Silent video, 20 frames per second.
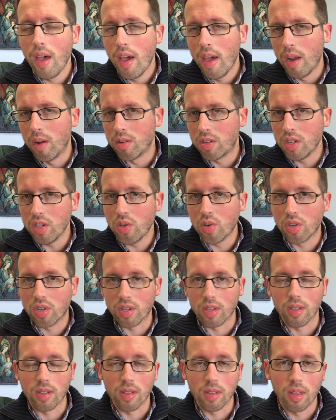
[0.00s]
Now it's
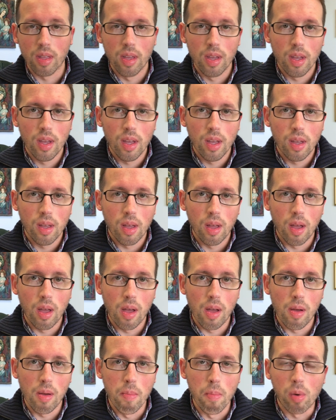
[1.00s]
interesting.
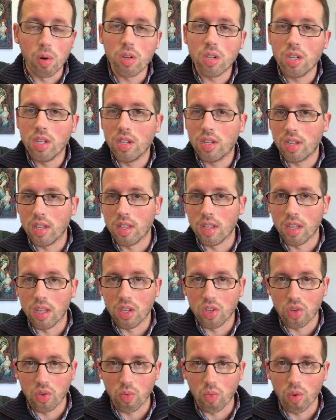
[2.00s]
Merchants in the
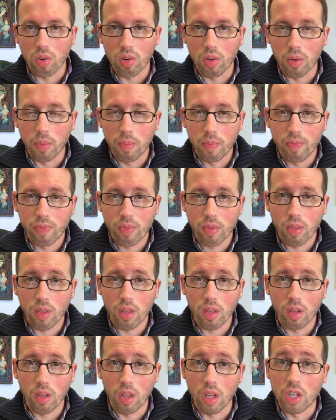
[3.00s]
ancient world,
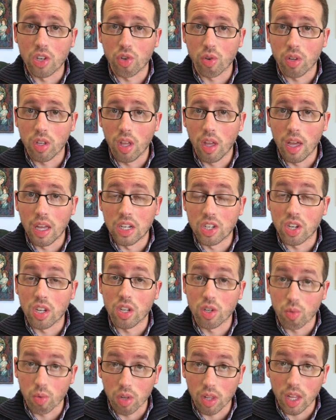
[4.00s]
ancient
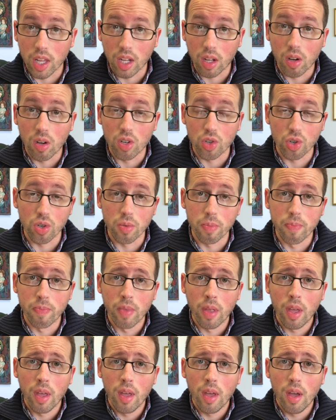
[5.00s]
Israelite culture,
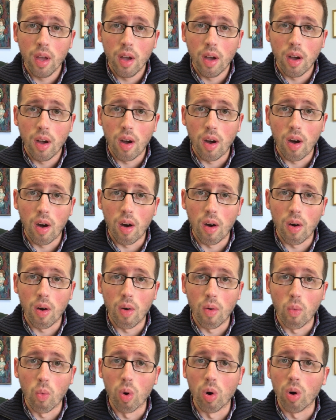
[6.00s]

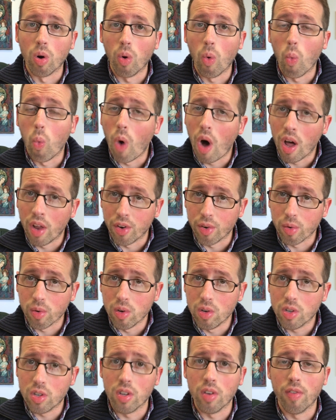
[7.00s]
were
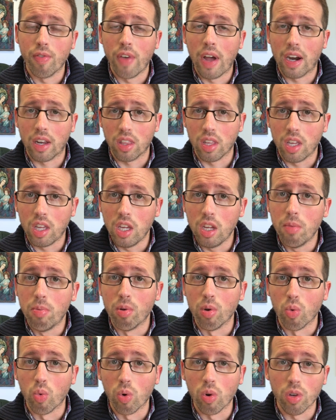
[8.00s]
wanderers. In fact, the
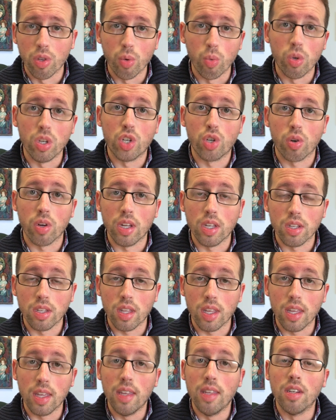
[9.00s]
Hebrew word that we
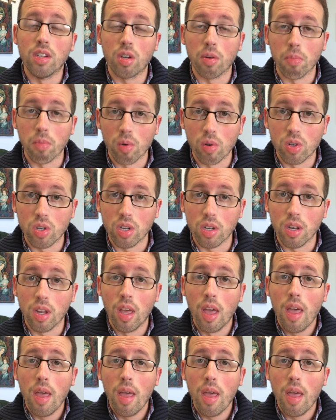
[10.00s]
translate into merchant